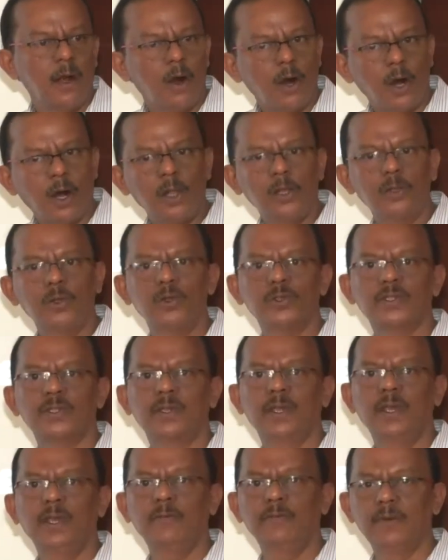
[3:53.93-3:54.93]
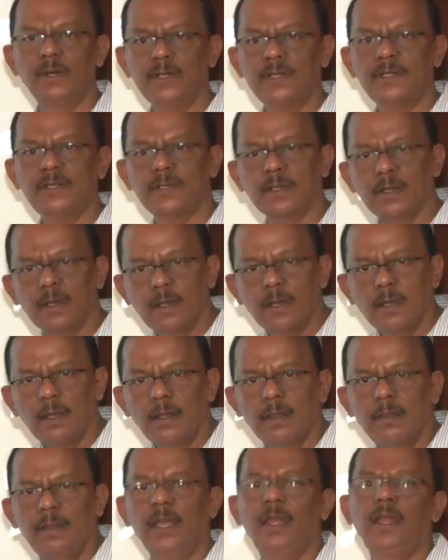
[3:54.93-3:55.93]
All those keywords
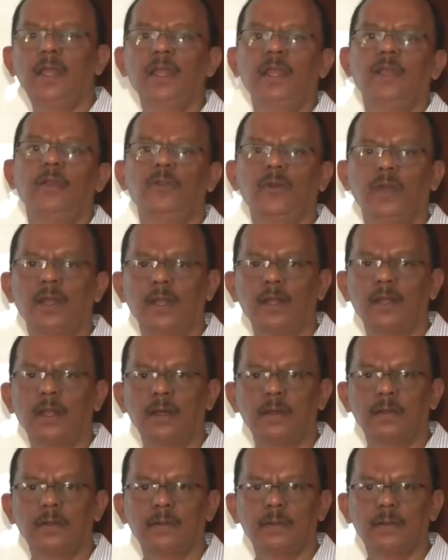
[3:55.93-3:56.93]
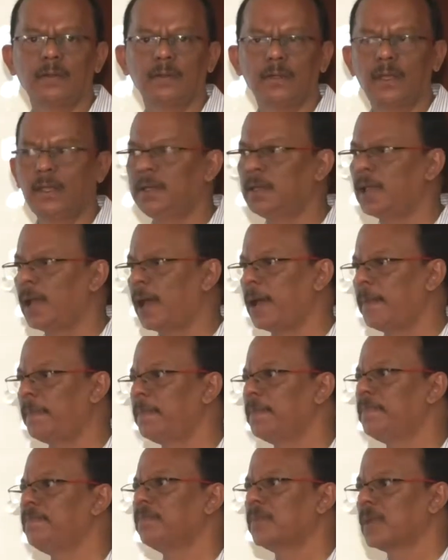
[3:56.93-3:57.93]
they need to enter in the app.
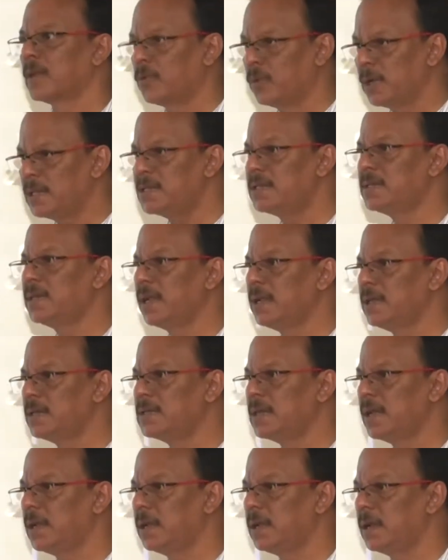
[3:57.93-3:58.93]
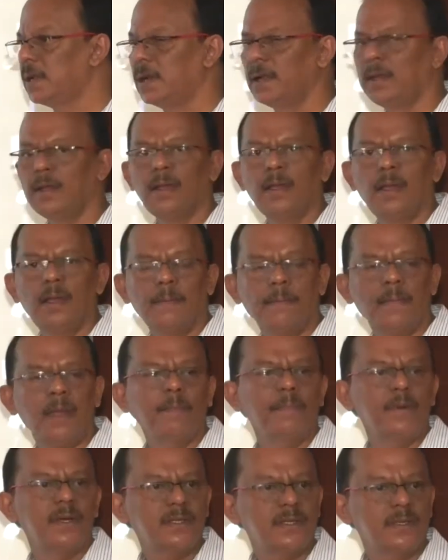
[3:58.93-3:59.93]
Once that is entered,
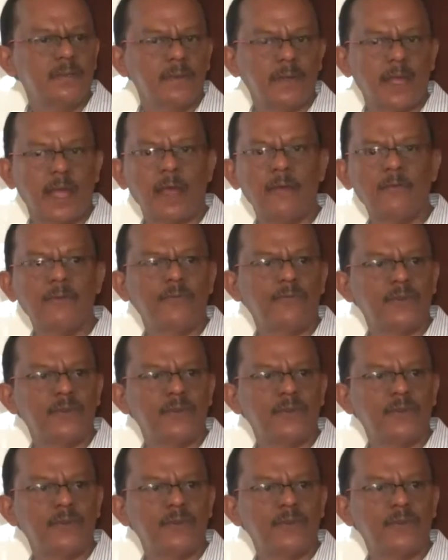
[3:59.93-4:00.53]
members have a